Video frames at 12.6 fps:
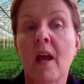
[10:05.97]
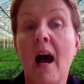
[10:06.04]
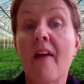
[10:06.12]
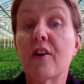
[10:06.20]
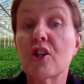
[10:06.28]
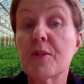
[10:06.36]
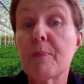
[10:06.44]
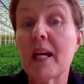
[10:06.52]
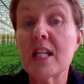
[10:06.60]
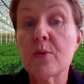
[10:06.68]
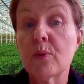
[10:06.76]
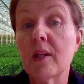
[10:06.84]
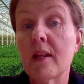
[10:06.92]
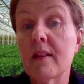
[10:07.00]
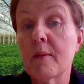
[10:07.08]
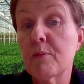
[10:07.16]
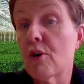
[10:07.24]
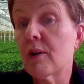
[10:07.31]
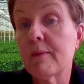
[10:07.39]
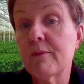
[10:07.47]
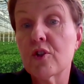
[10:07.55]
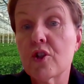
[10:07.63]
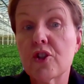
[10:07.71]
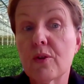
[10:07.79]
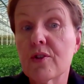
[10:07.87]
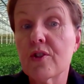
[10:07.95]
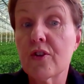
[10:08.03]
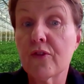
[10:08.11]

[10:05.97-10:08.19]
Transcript: And there's space within the programme for students to